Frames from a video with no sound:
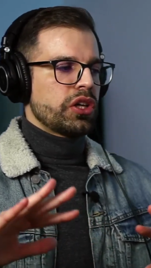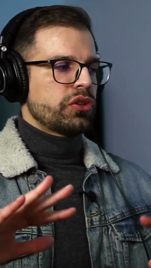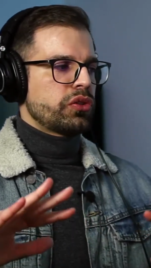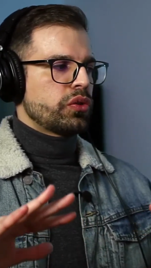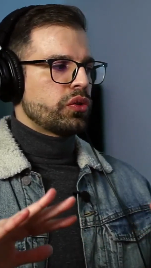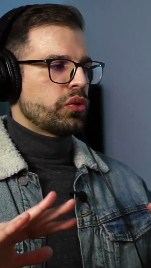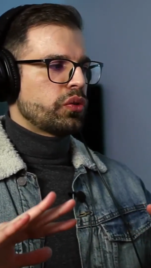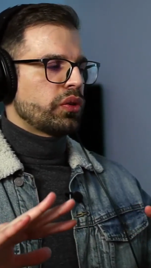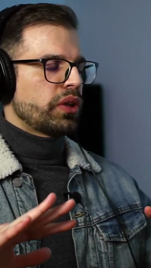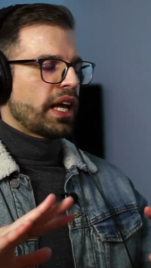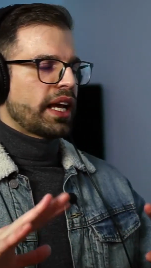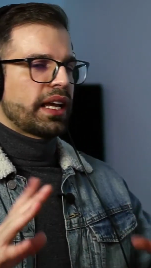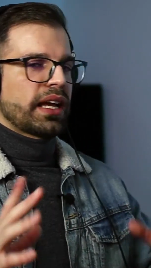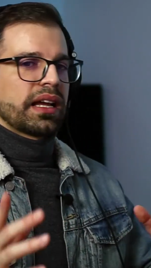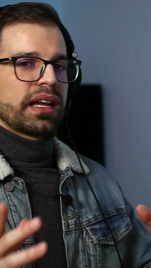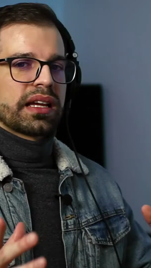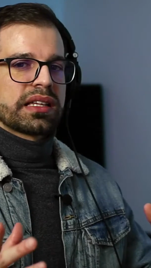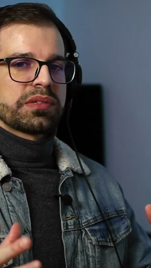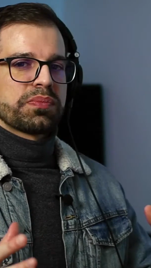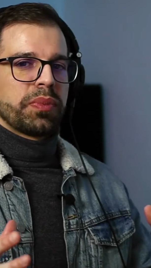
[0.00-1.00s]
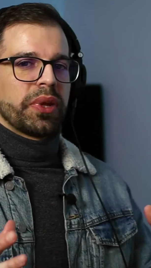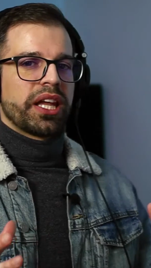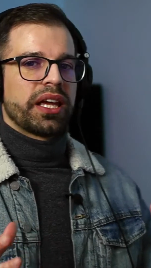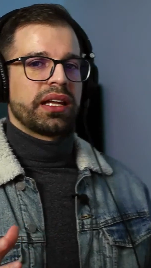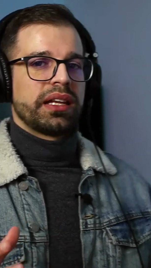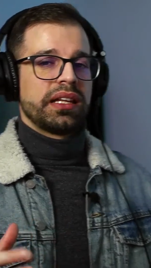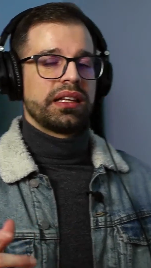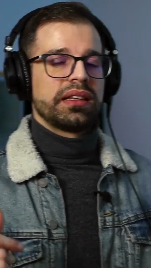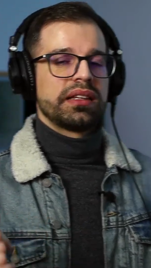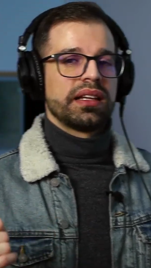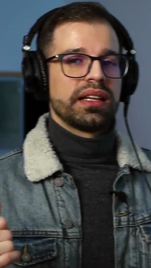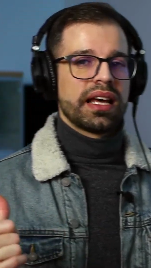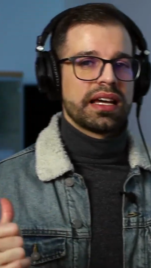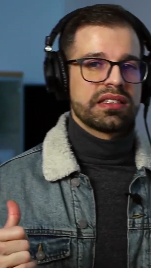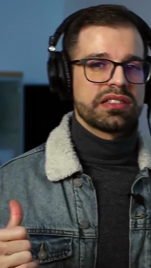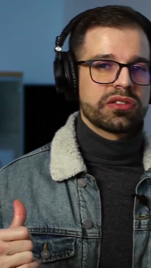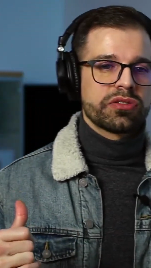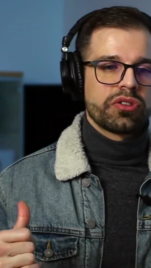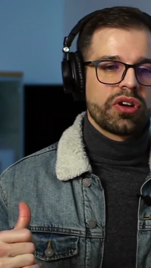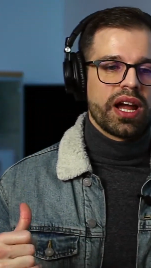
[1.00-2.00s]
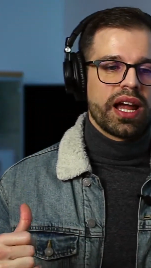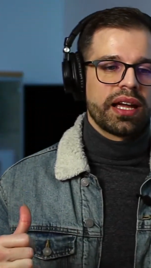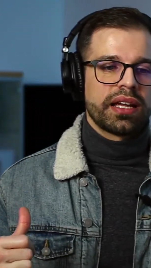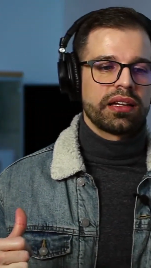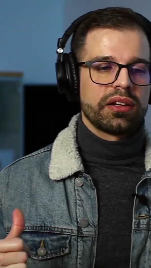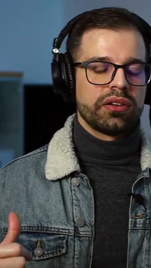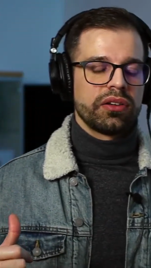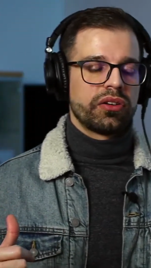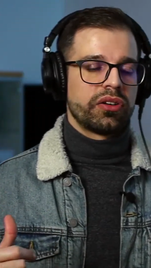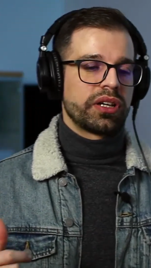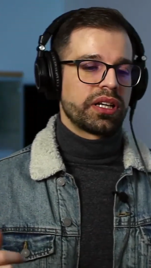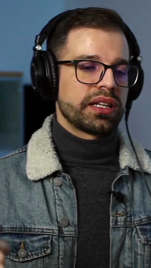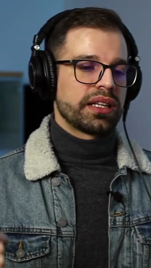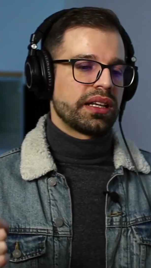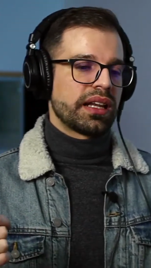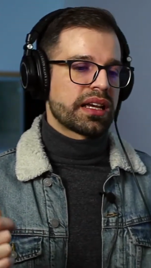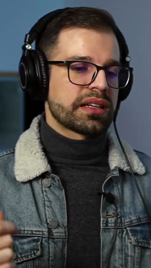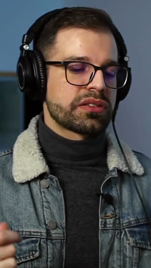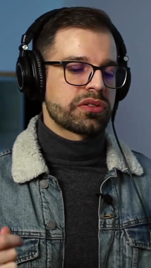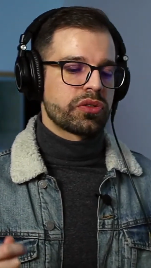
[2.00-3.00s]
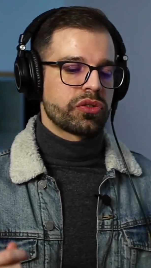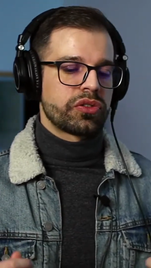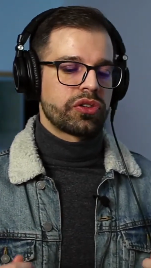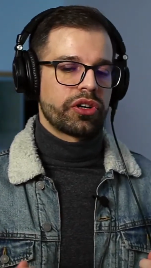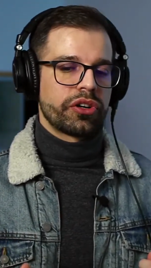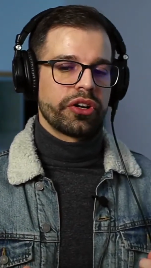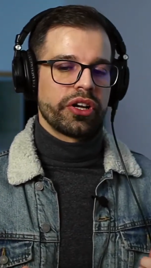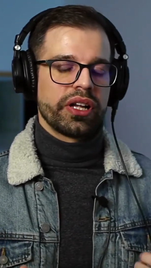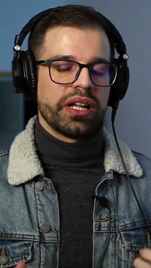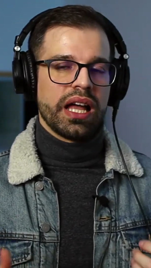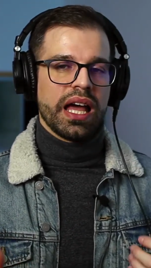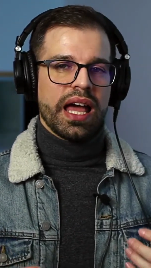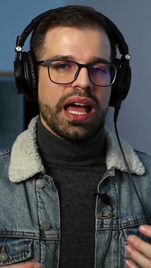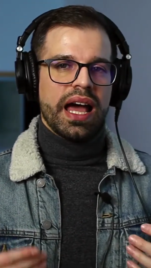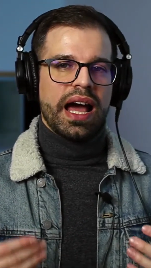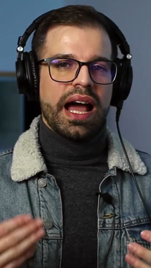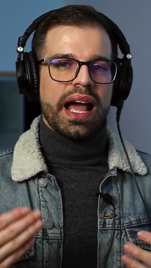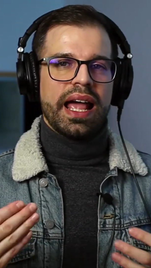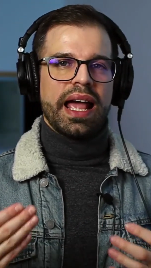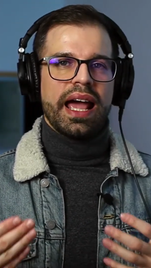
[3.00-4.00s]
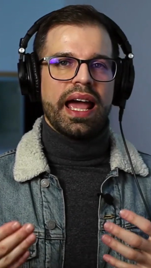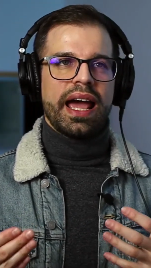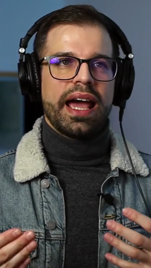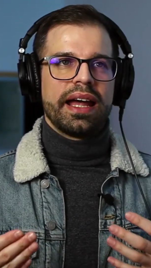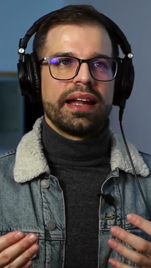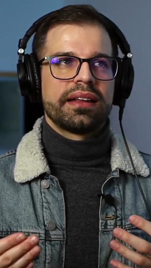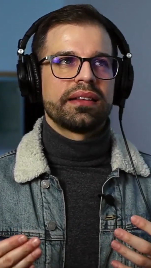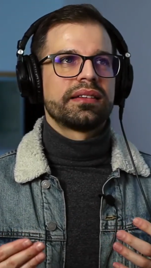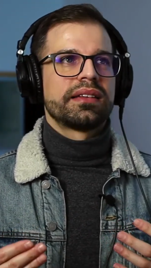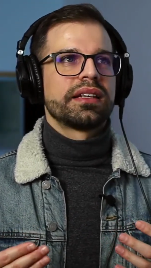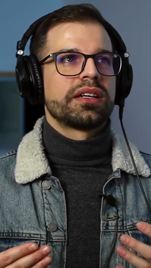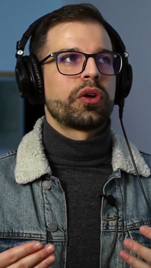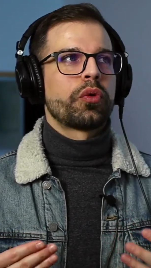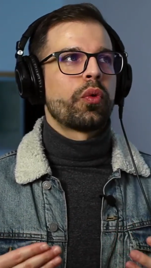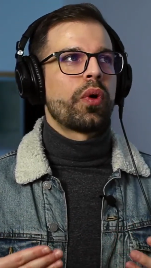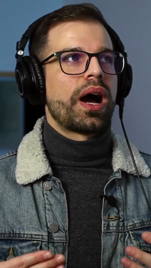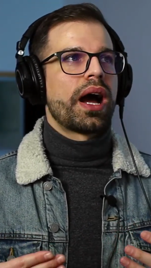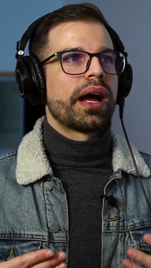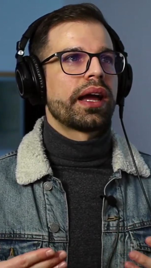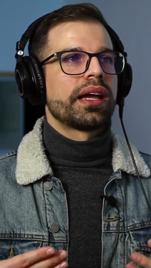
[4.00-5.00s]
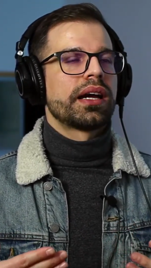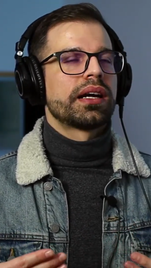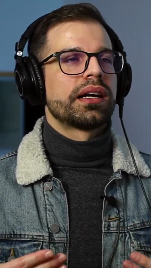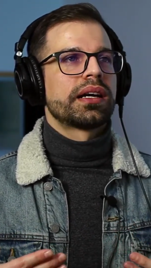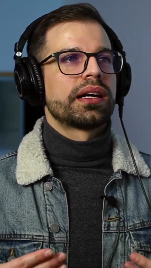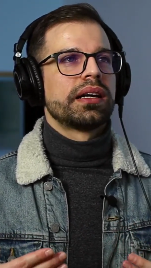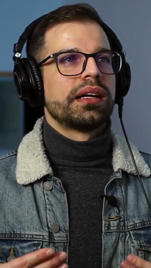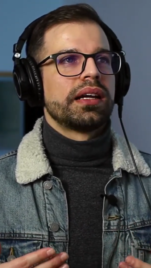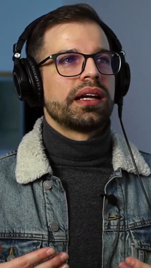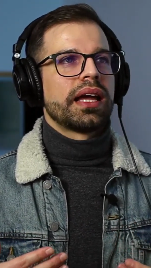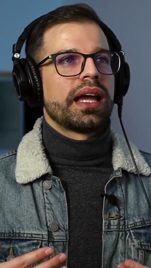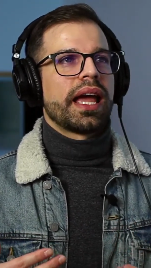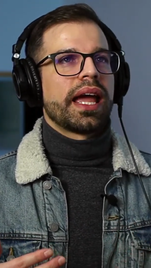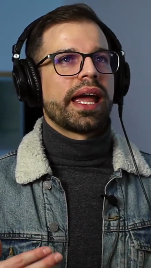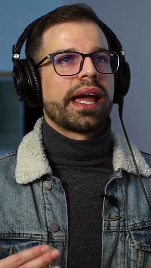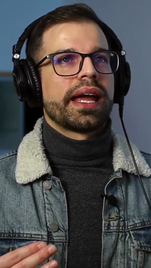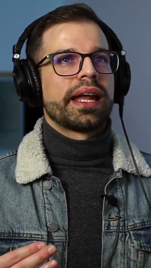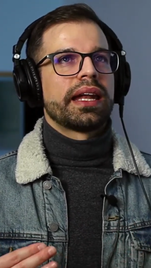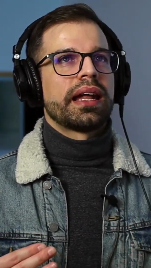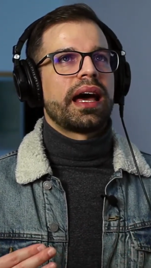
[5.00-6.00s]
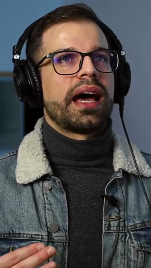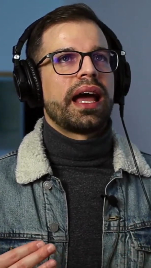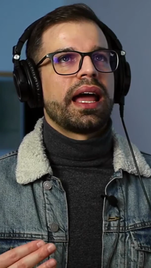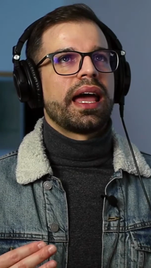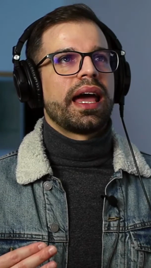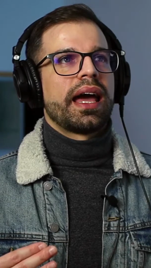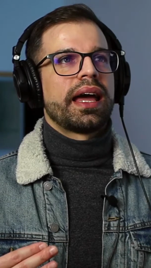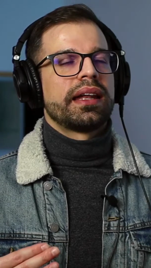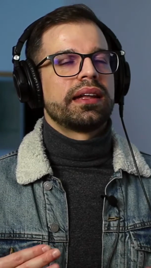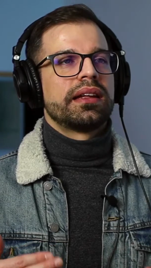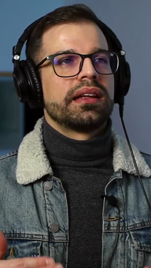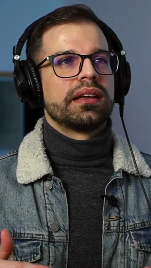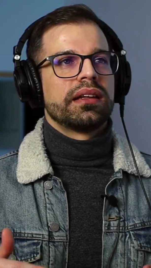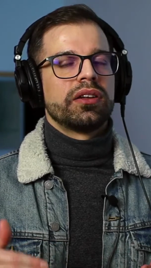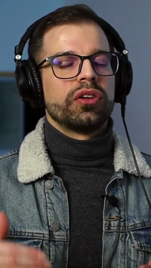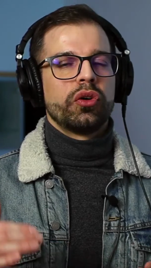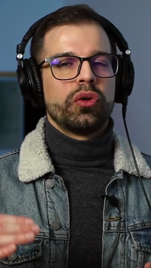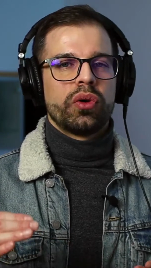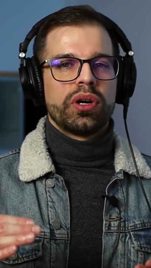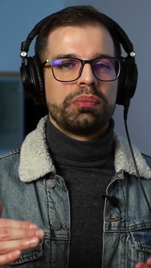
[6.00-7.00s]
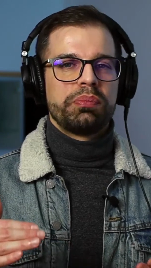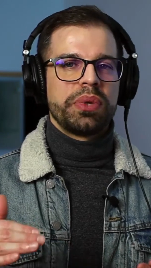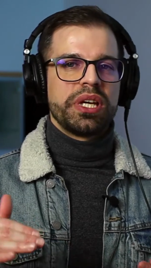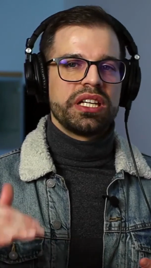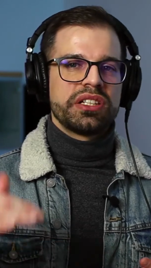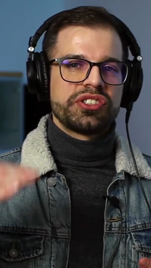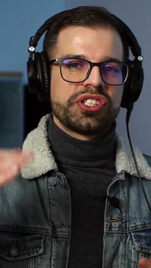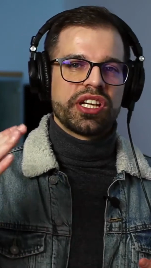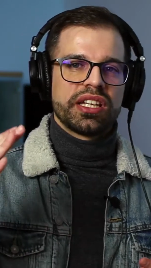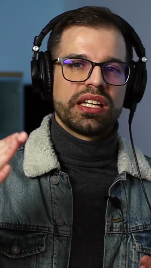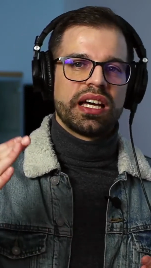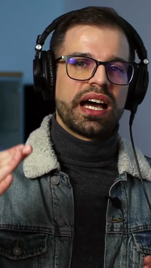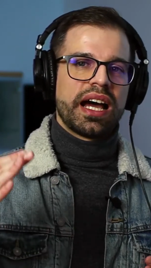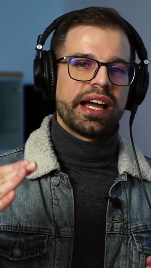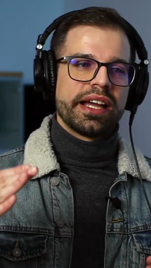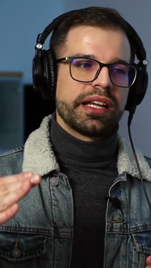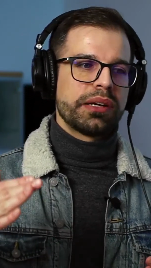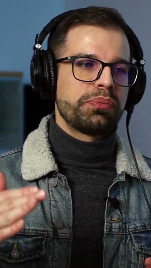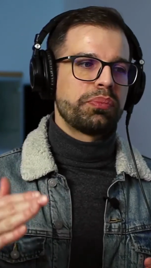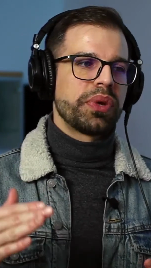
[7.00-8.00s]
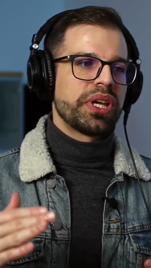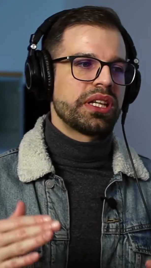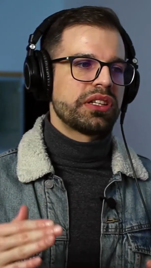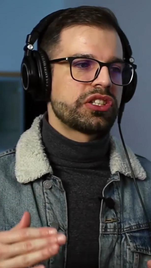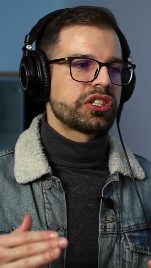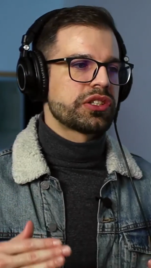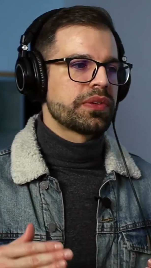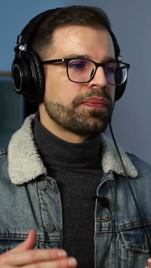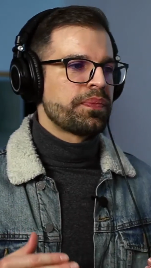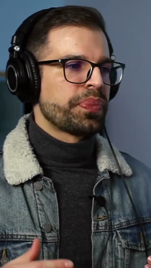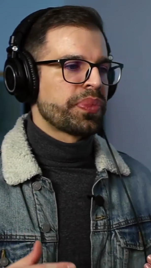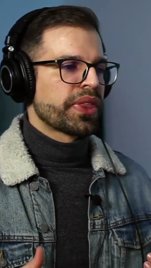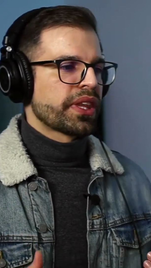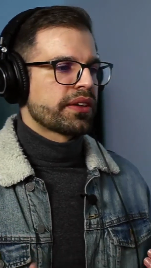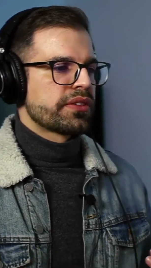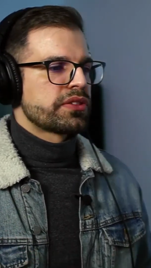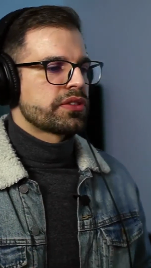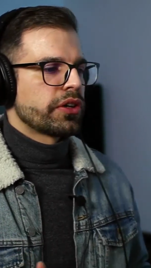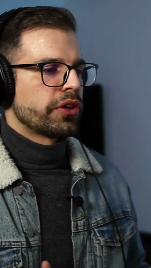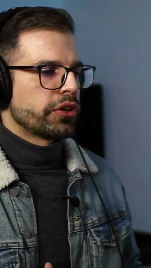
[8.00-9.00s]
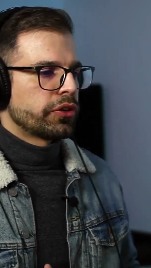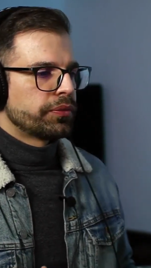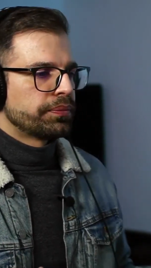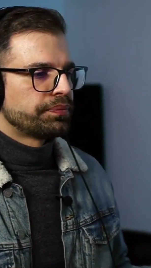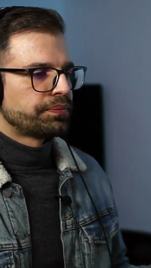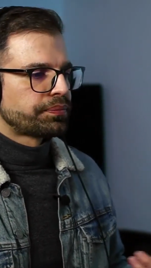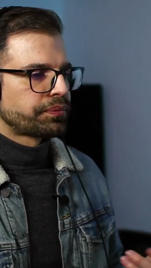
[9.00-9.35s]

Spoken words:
like I explained in the last track or in the last tutorial, I had the choir and I had the lower pitch and the higher pitch. So,